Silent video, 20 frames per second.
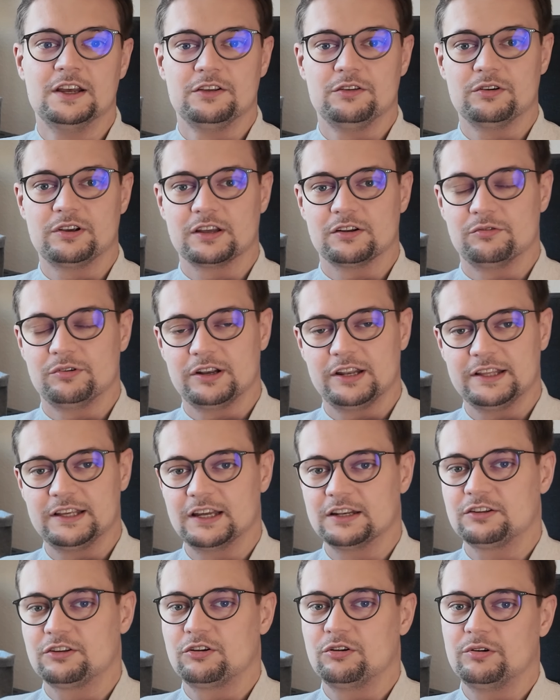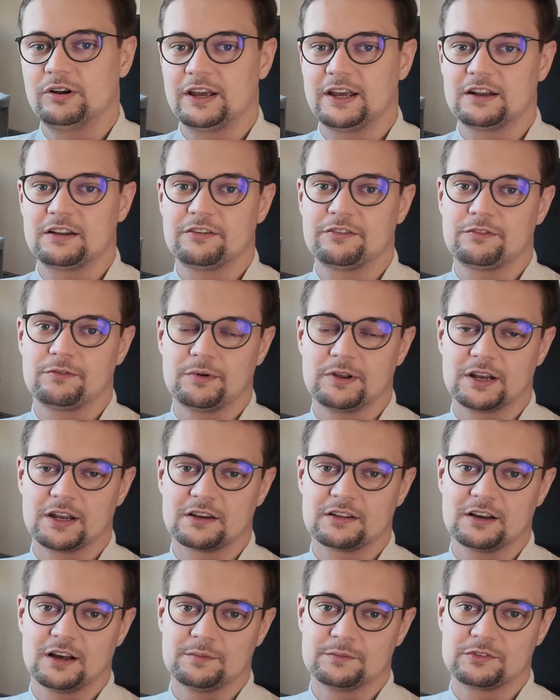You can really get creative when
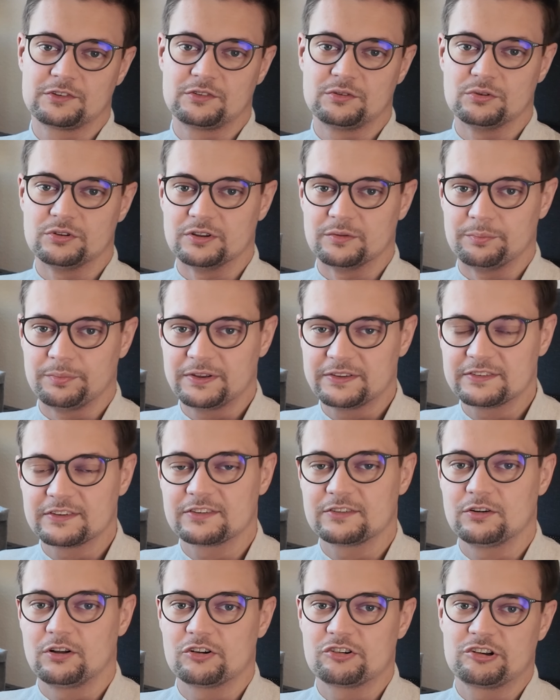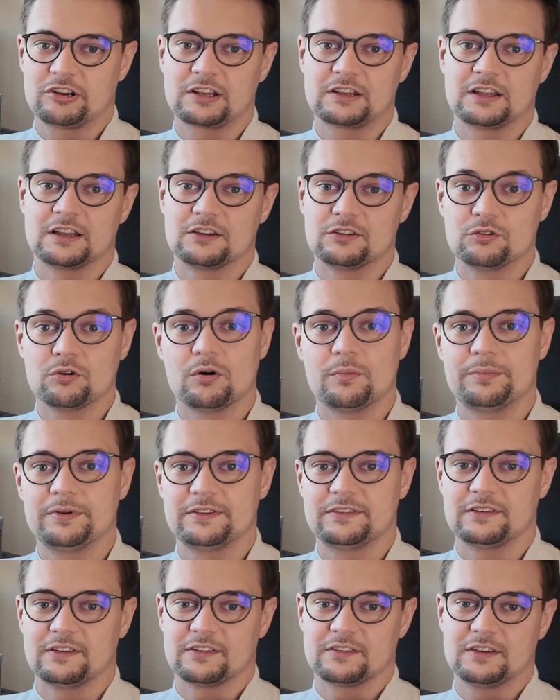it comes to the business logic that your
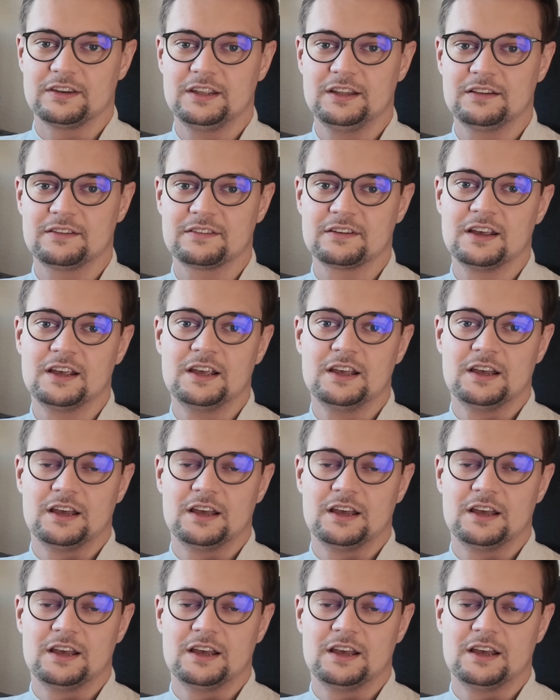business needs